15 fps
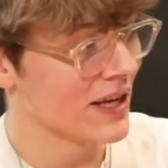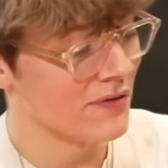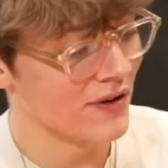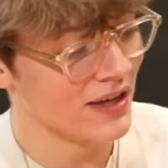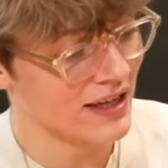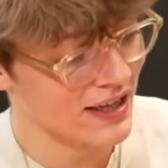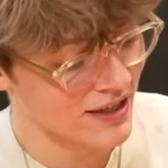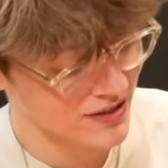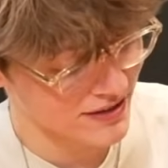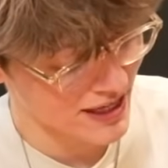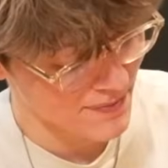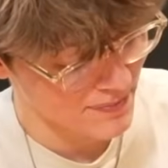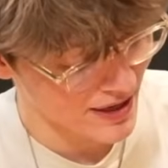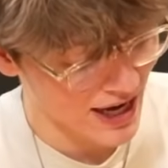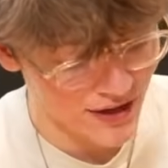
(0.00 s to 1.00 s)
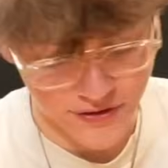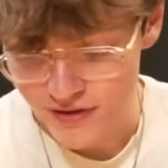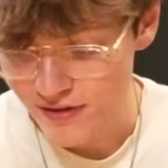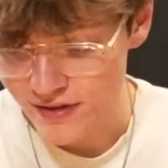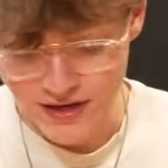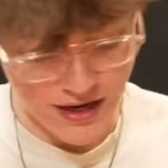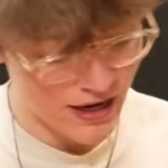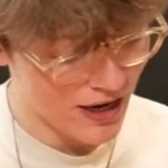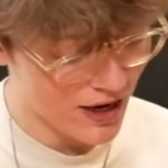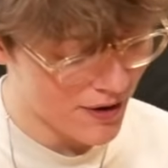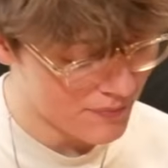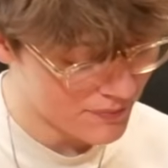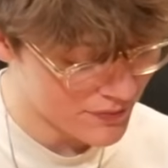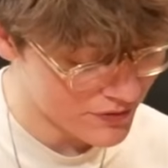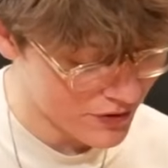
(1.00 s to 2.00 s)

It really isn't that bad. Um,